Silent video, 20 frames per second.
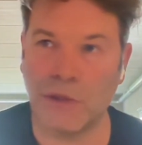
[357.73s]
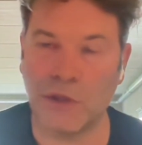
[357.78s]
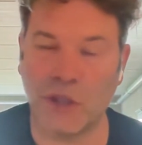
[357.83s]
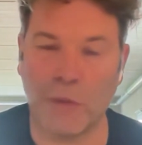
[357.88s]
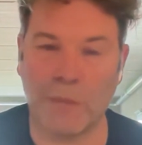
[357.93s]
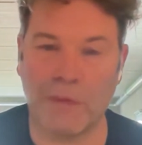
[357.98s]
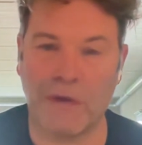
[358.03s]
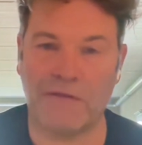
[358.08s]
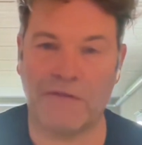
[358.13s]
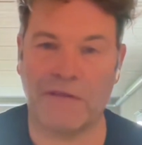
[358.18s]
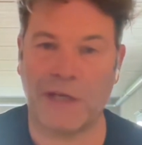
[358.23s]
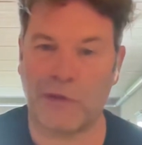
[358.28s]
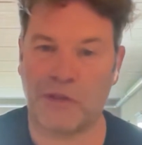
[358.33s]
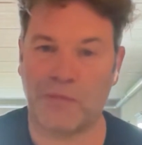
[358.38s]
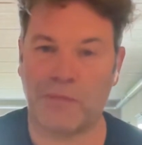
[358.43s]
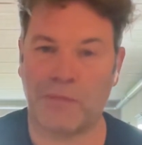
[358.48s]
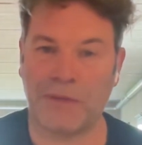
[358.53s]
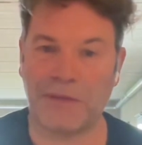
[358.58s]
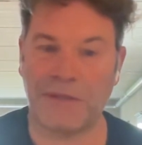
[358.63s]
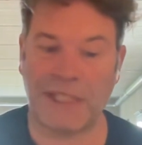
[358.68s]
couple of
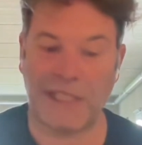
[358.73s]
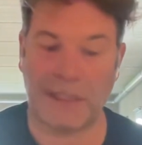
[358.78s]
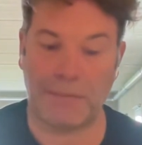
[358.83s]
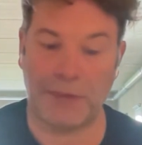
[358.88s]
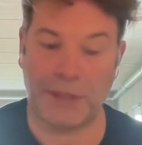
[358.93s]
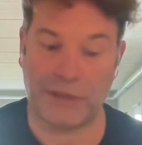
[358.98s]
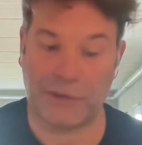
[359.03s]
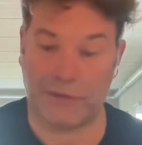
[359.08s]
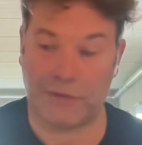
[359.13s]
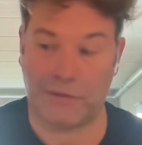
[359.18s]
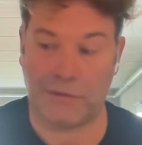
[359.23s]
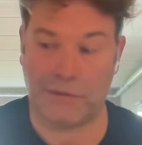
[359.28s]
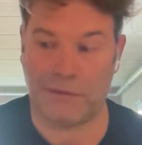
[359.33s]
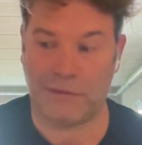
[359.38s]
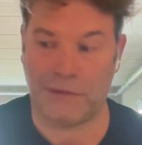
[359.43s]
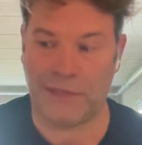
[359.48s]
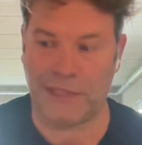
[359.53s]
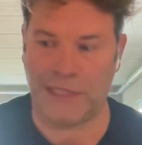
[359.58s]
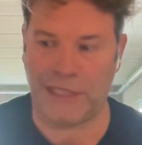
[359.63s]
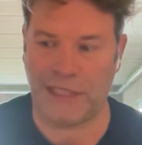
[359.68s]
hours per day, but
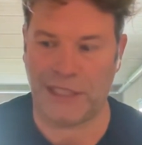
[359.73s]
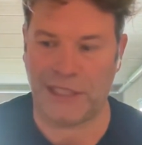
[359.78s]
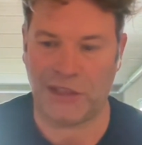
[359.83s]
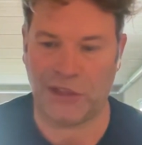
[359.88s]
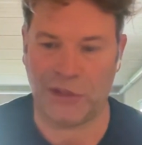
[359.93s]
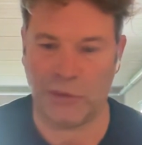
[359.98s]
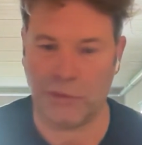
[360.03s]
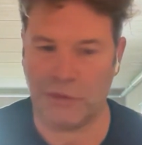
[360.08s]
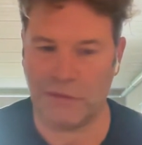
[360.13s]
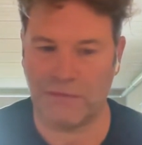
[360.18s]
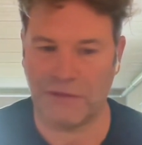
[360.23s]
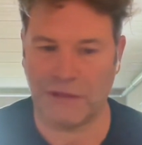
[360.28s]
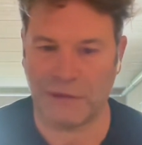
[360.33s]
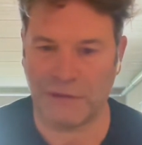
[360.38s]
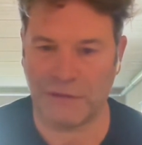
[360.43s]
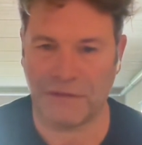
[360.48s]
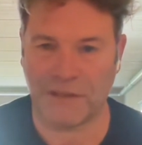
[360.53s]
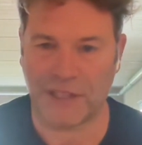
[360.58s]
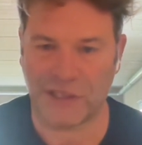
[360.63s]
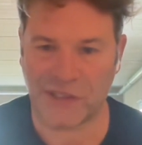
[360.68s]
they need to do it
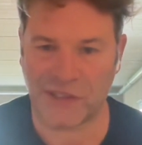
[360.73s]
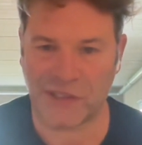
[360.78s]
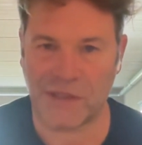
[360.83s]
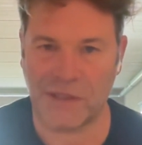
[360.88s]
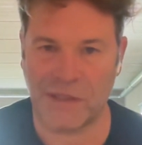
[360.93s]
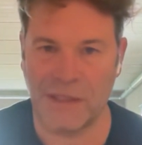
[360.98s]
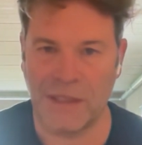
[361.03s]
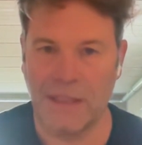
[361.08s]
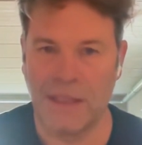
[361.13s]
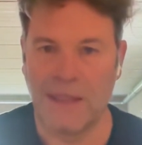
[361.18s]
very fast.